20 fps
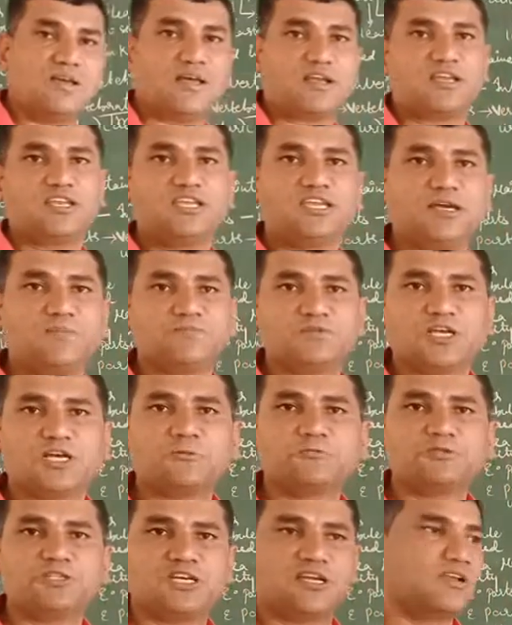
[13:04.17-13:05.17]

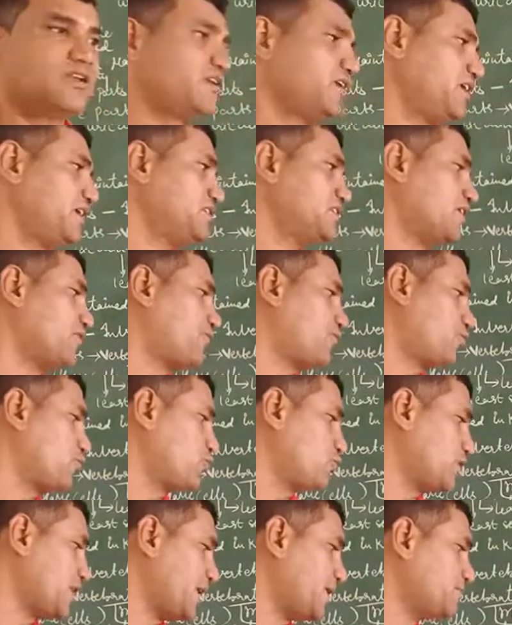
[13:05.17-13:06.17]
reabsorption is of
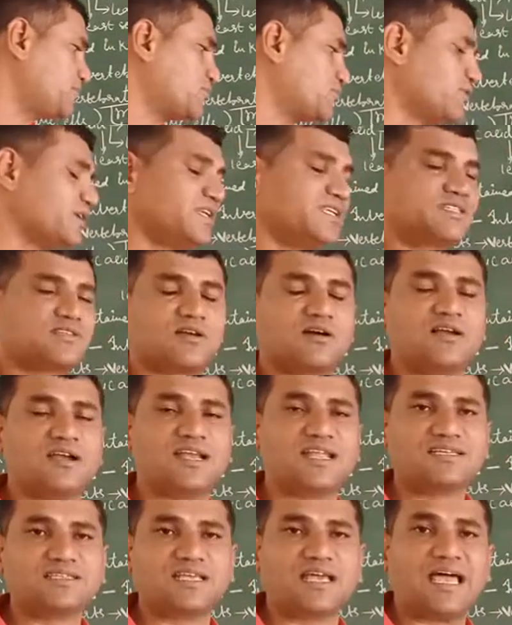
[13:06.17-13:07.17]
two types. One is called
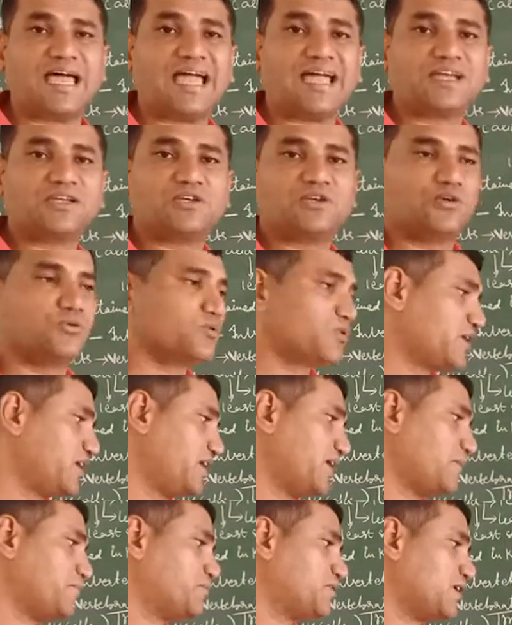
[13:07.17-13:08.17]
as active
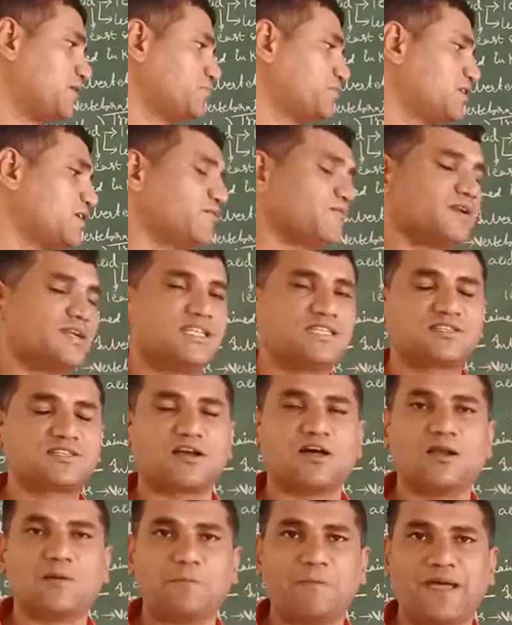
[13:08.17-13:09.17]
reabsorption, one is
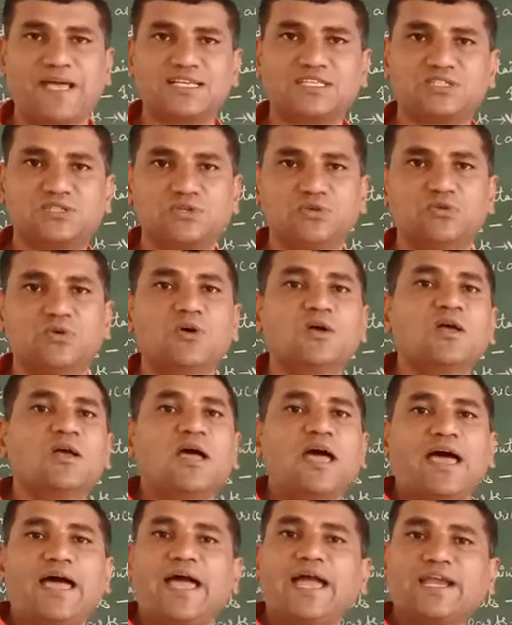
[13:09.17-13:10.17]
called passive.
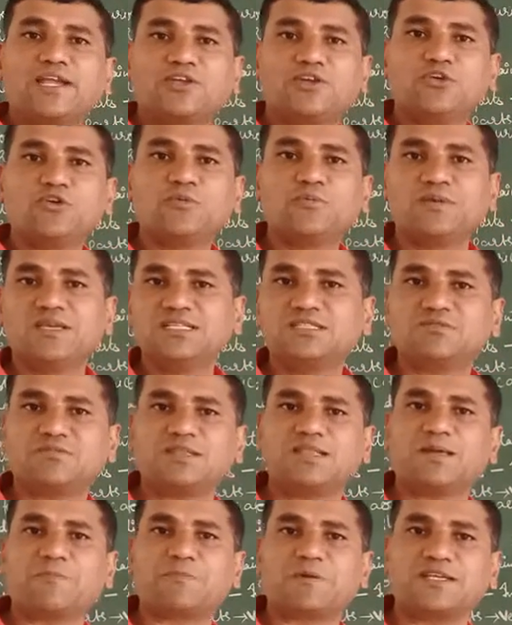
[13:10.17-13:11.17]
Active means
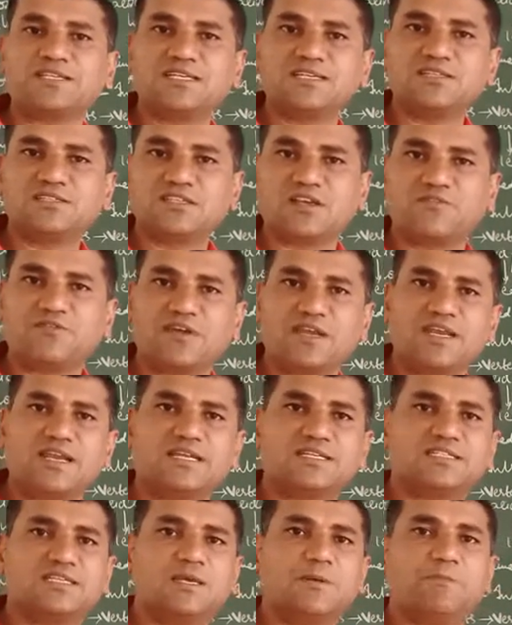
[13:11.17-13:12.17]
with the presence of
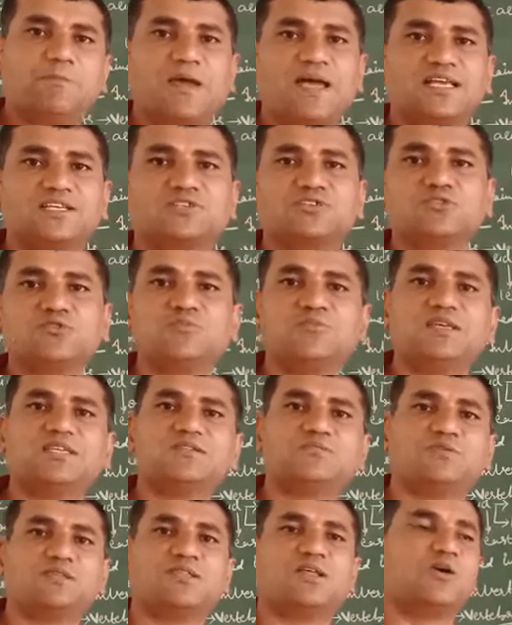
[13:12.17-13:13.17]
energy, passive
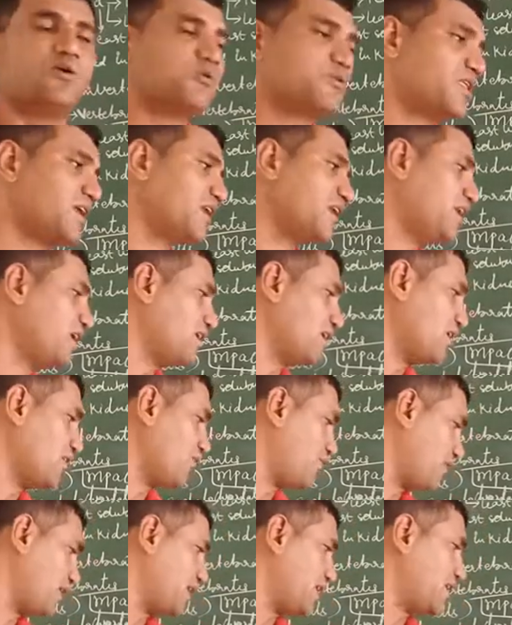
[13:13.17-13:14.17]
means without the need
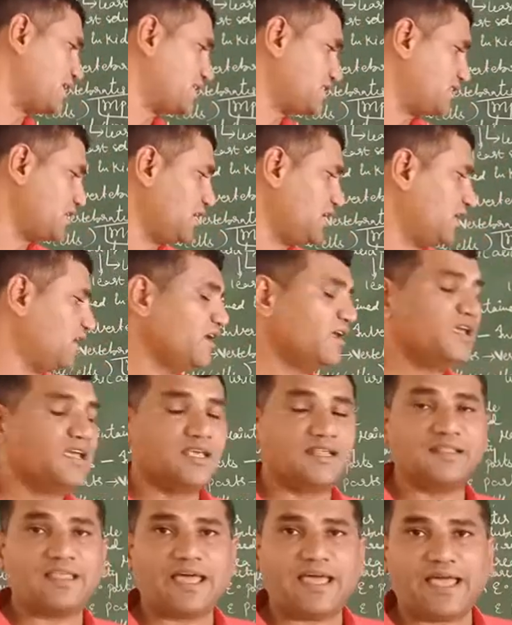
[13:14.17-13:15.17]
of energy.
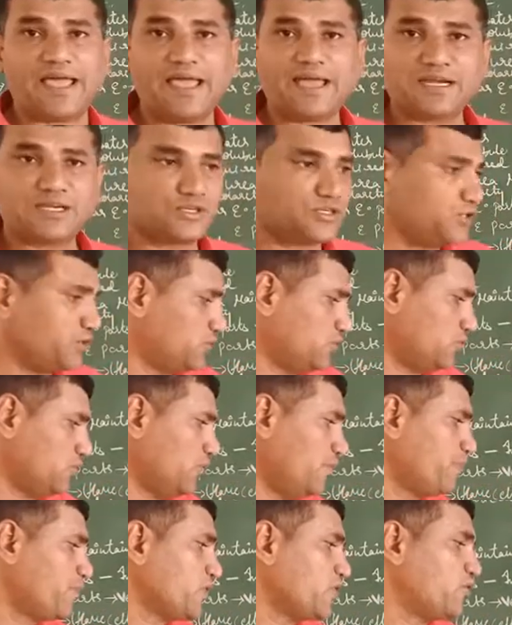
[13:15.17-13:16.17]
In the active,
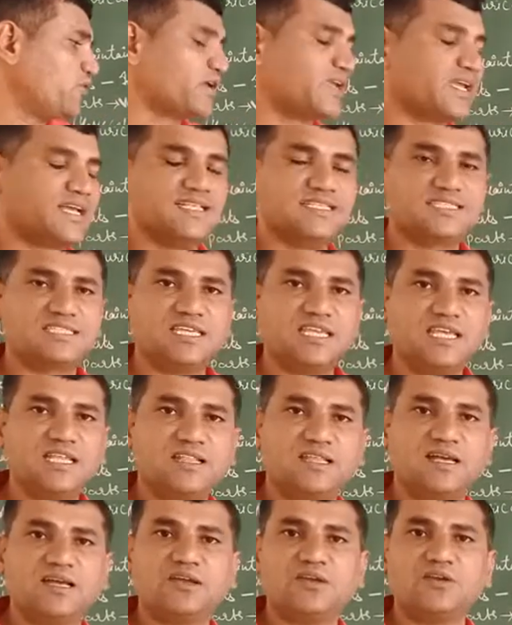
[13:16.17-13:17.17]
you can see
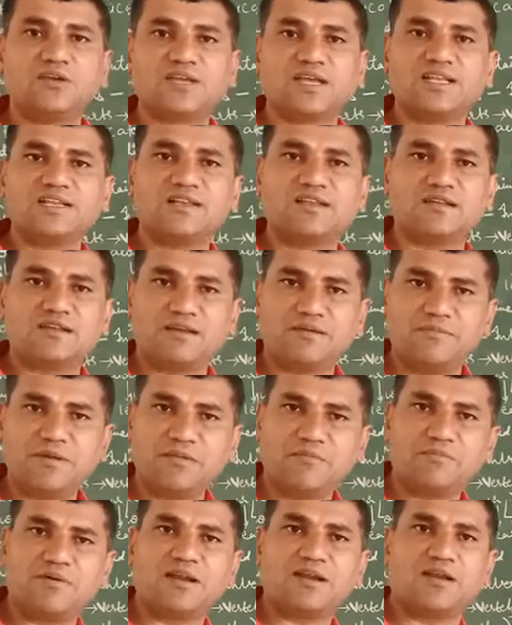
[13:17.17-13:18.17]
that you can
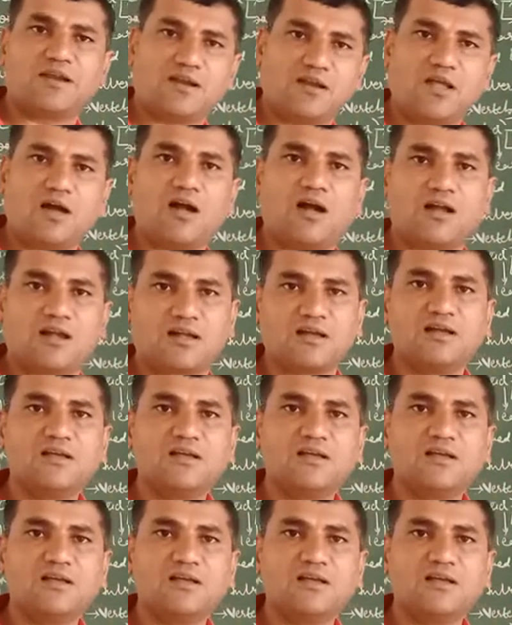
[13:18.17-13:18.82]
remember NAG,